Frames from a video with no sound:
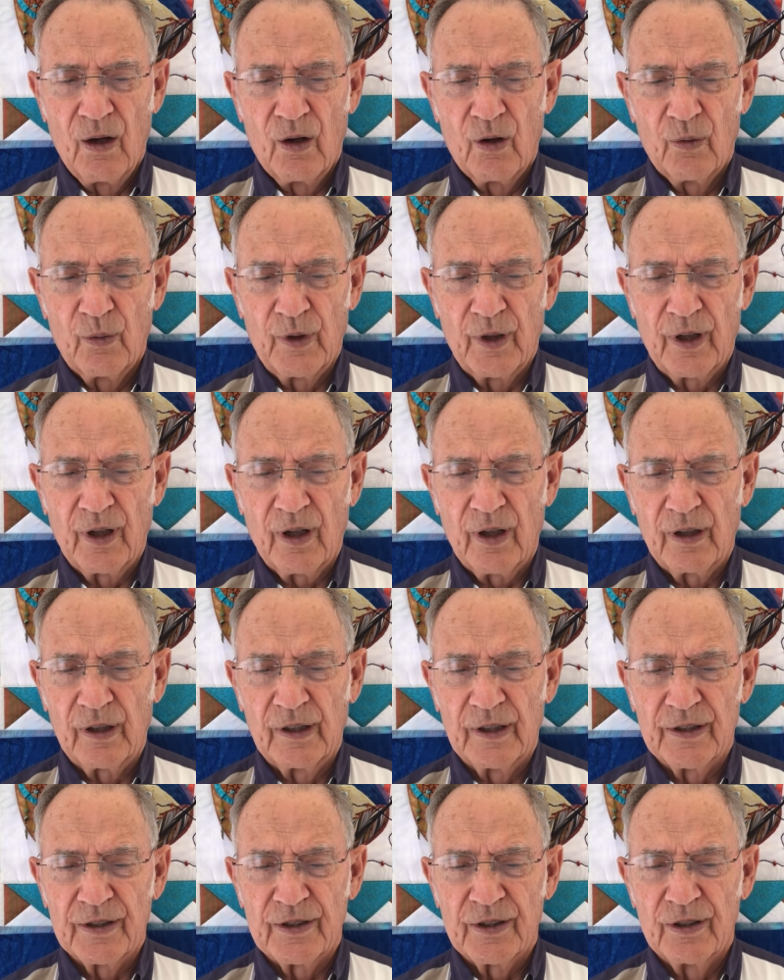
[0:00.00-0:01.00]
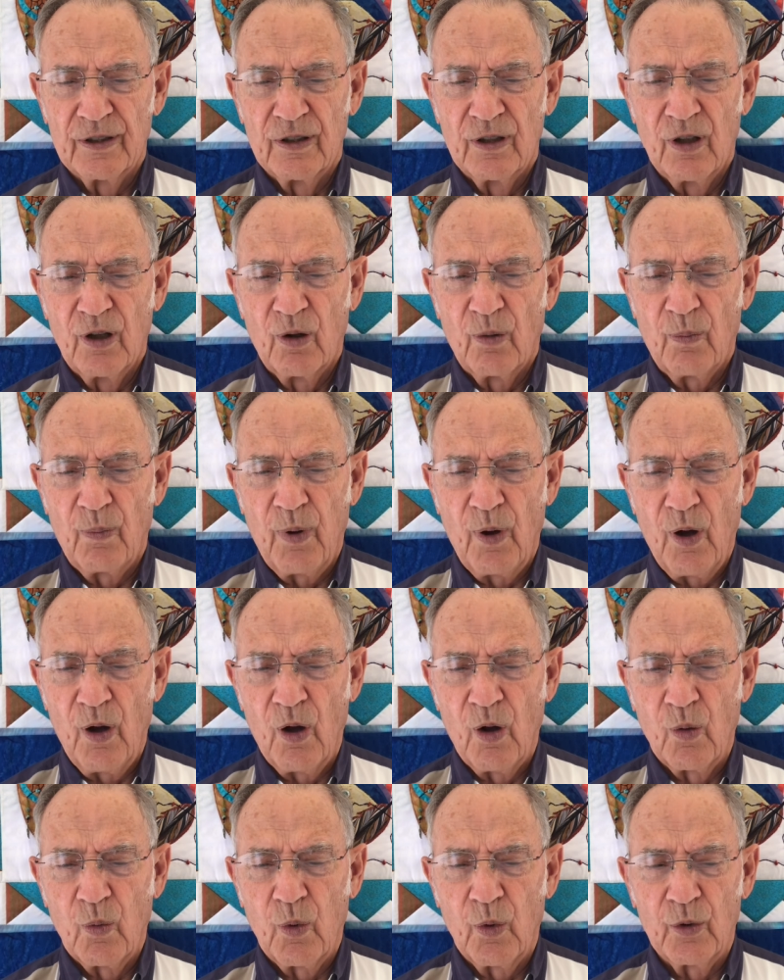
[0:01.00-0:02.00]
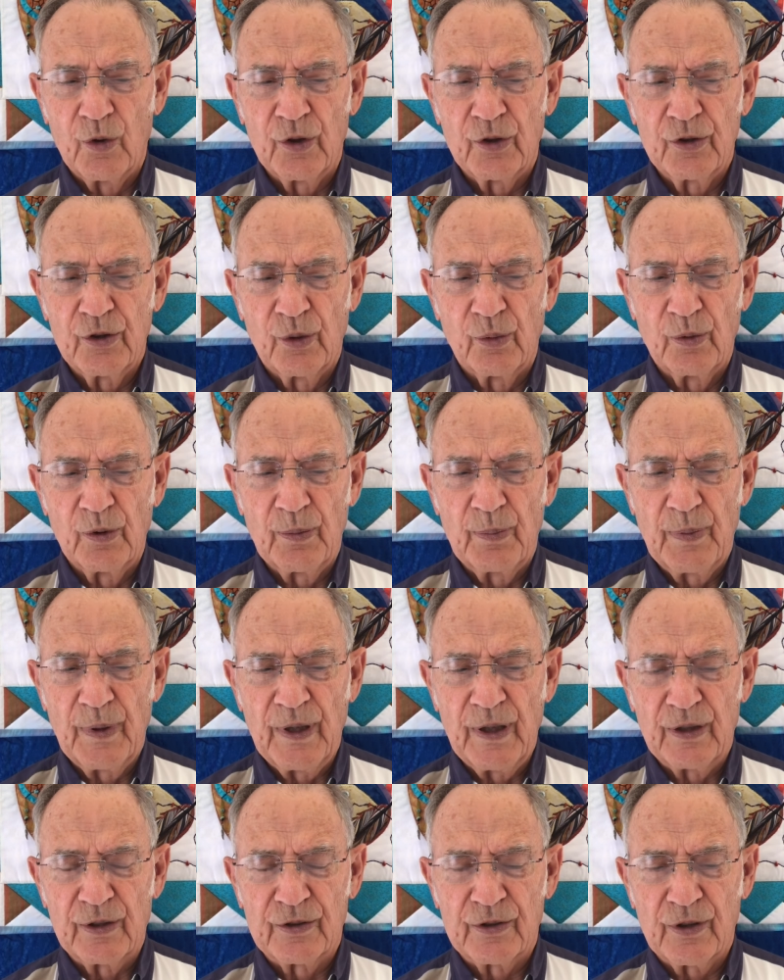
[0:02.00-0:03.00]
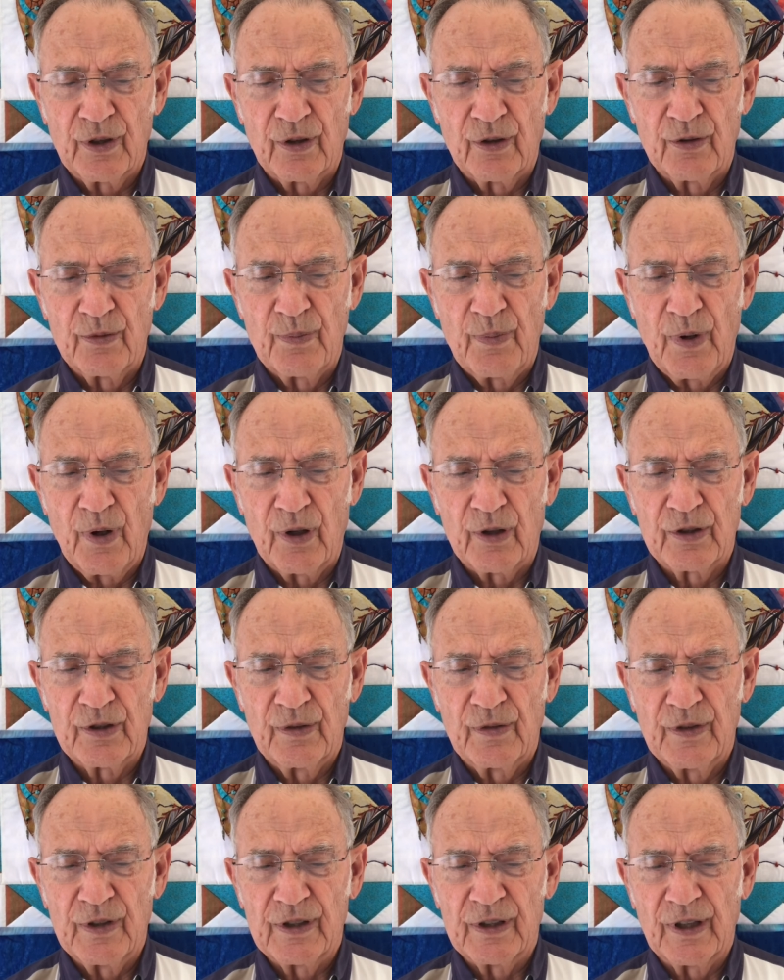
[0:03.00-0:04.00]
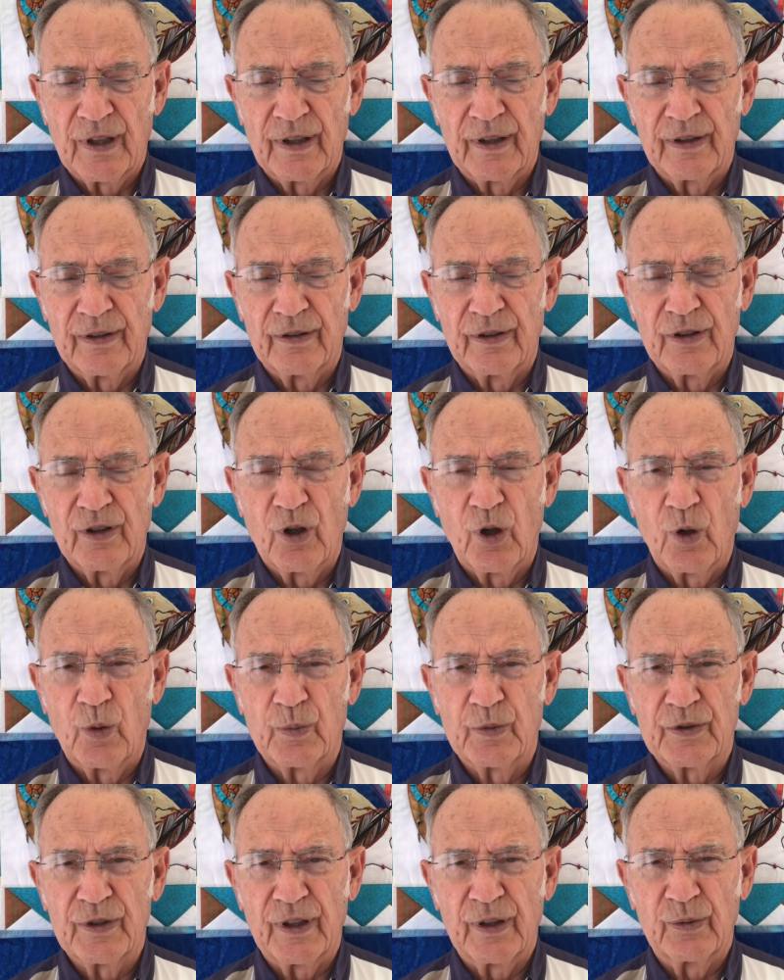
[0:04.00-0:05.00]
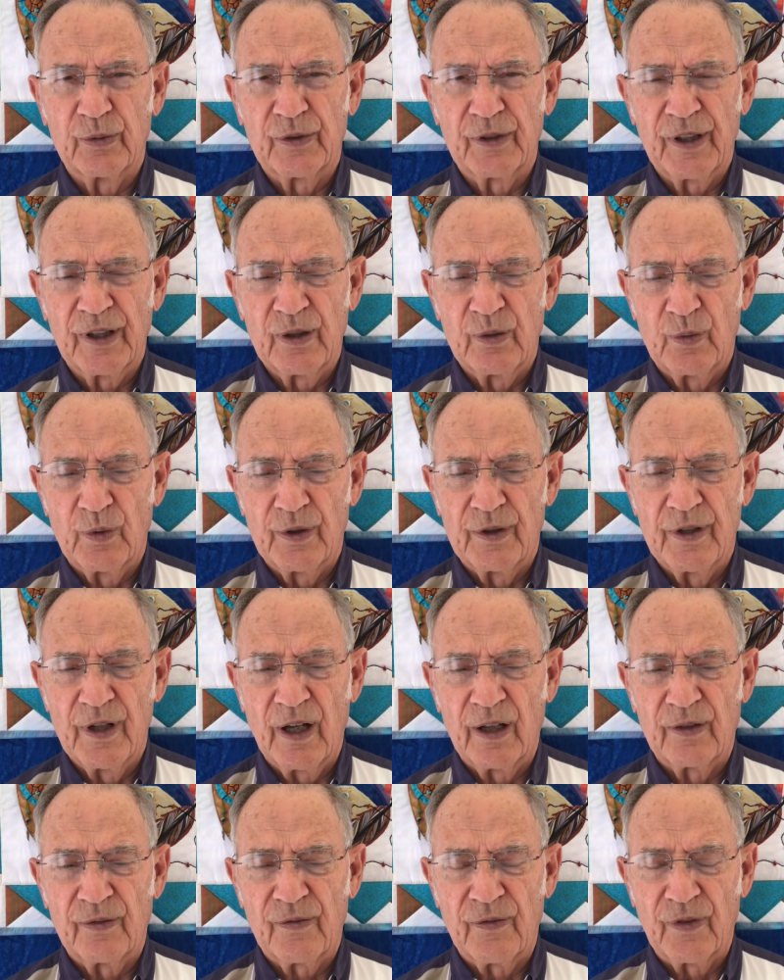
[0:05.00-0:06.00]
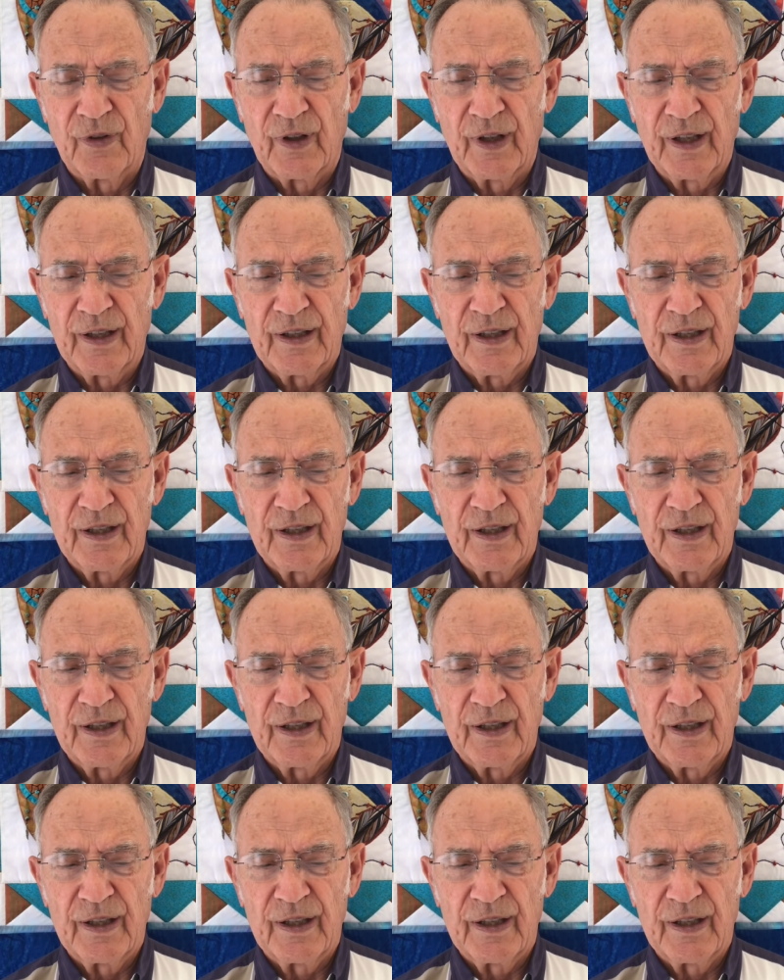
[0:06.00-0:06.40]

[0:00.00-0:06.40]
Regardless, Paul wanted to repeat certain parts of his letter in hopes that they would not forget